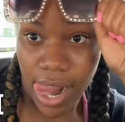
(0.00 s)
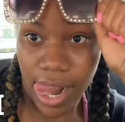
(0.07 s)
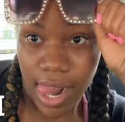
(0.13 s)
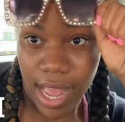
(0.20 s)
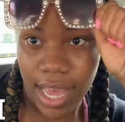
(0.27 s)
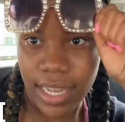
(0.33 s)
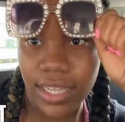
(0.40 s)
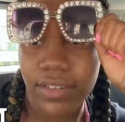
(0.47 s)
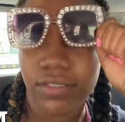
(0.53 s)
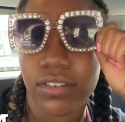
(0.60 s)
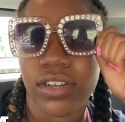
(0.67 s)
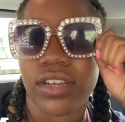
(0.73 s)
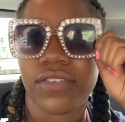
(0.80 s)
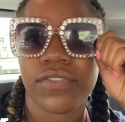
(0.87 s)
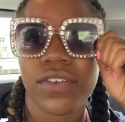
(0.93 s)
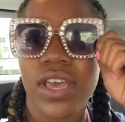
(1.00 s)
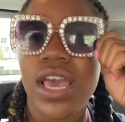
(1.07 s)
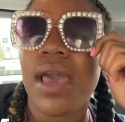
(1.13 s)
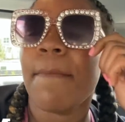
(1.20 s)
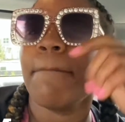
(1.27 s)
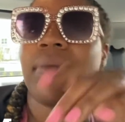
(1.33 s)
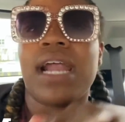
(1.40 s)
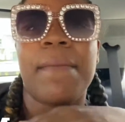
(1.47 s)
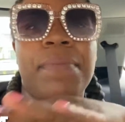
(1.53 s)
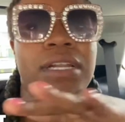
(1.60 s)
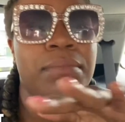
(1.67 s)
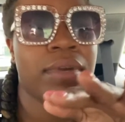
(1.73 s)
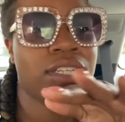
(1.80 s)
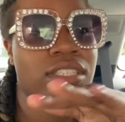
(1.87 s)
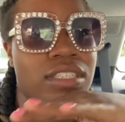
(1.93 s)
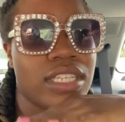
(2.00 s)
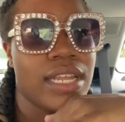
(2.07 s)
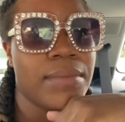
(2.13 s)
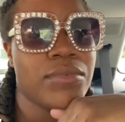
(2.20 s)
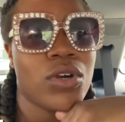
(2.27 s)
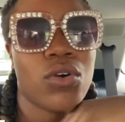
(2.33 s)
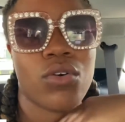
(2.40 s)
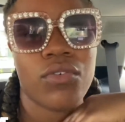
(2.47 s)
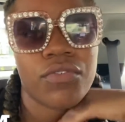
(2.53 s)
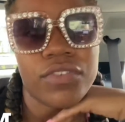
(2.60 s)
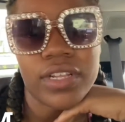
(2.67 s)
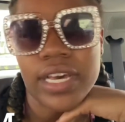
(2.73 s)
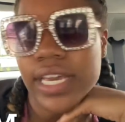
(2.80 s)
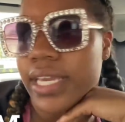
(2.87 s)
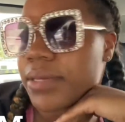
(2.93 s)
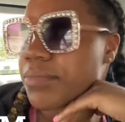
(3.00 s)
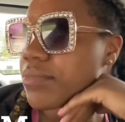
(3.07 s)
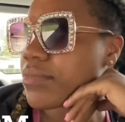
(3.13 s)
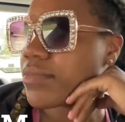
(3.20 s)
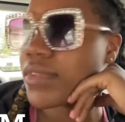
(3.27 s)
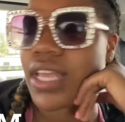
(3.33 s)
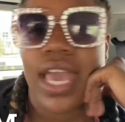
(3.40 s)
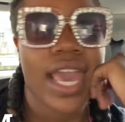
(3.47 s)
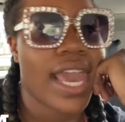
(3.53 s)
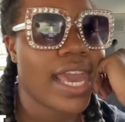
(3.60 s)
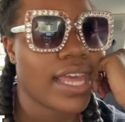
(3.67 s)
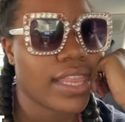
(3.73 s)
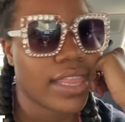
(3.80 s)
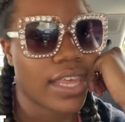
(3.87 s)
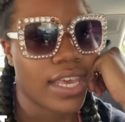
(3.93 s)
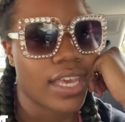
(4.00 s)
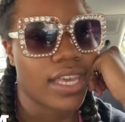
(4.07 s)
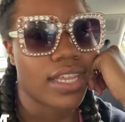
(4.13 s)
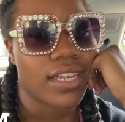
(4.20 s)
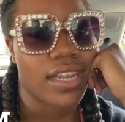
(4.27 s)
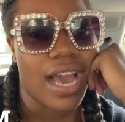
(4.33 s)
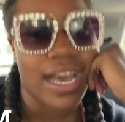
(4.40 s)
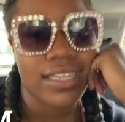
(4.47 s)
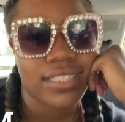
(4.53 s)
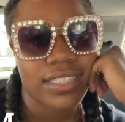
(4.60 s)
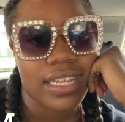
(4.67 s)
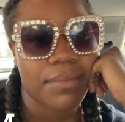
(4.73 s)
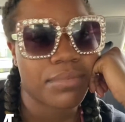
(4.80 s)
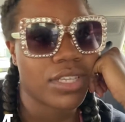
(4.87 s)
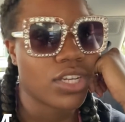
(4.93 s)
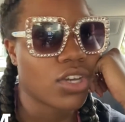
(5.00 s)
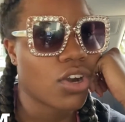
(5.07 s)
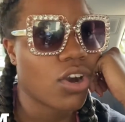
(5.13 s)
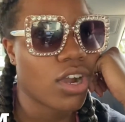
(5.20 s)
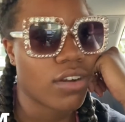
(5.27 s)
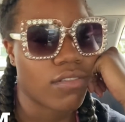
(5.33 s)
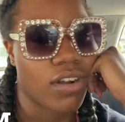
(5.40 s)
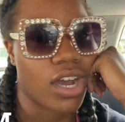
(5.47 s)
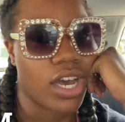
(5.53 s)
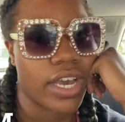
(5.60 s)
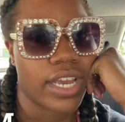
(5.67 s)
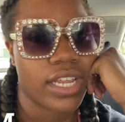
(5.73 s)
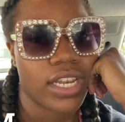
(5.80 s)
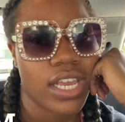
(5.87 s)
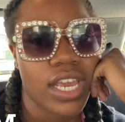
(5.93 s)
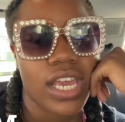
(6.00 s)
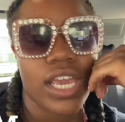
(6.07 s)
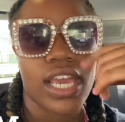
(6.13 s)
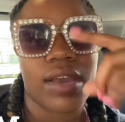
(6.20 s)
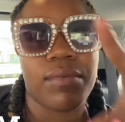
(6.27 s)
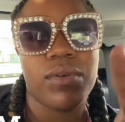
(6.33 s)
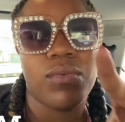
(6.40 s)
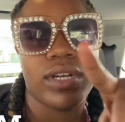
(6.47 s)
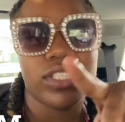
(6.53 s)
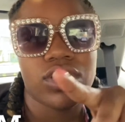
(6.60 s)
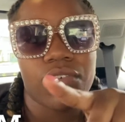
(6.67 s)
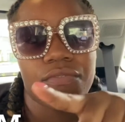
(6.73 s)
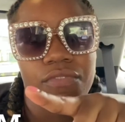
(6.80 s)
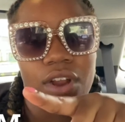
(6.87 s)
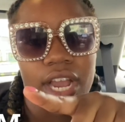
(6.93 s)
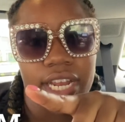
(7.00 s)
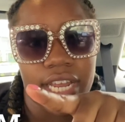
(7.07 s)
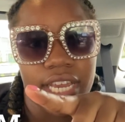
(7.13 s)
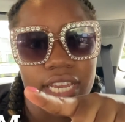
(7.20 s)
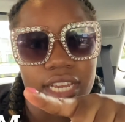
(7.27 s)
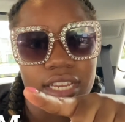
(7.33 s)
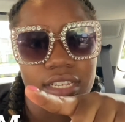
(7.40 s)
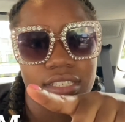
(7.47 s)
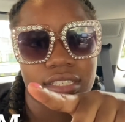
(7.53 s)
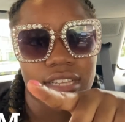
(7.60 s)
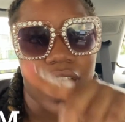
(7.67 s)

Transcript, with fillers: I look rough. But I pretty much slept the whole flight. And then I slept in the car ride. And we went to Fridays.